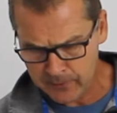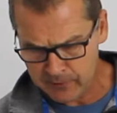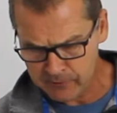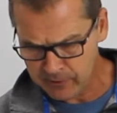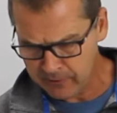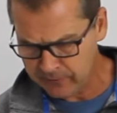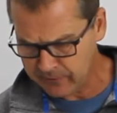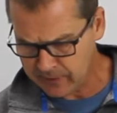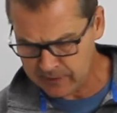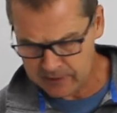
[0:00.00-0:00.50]
we're
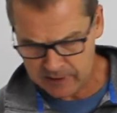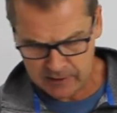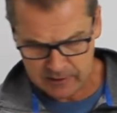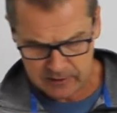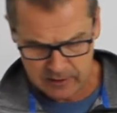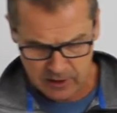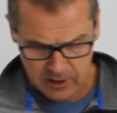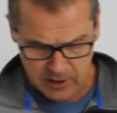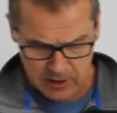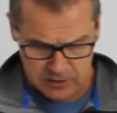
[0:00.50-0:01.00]
refitting.
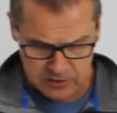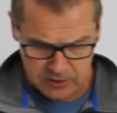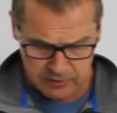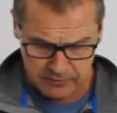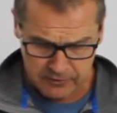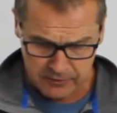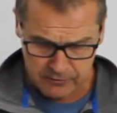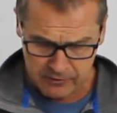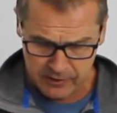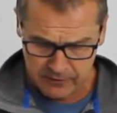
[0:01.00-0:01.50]
So
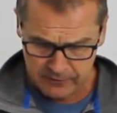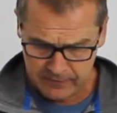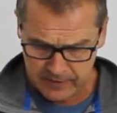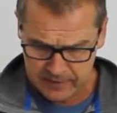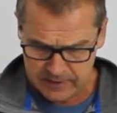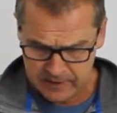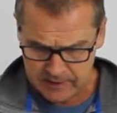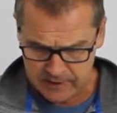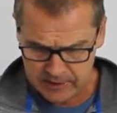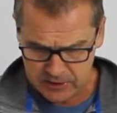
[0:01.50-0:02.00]
for
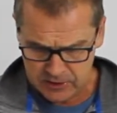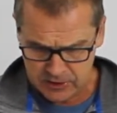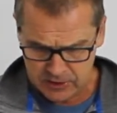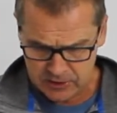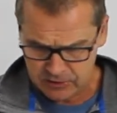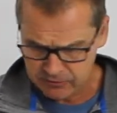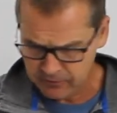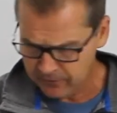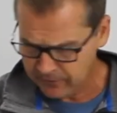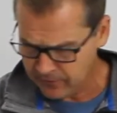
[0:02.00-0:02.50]
refitting, it's just
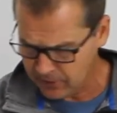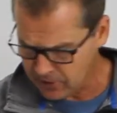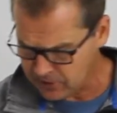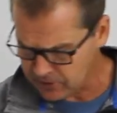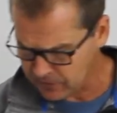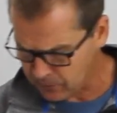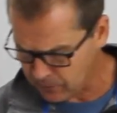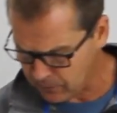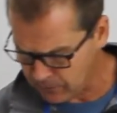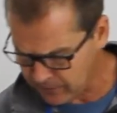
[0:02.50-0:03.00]
the reverse
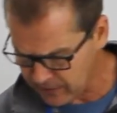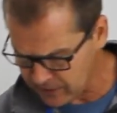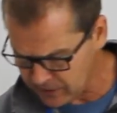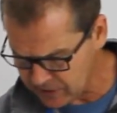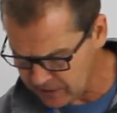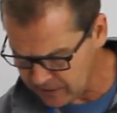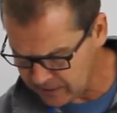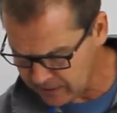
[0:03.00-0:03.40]
of what we've actually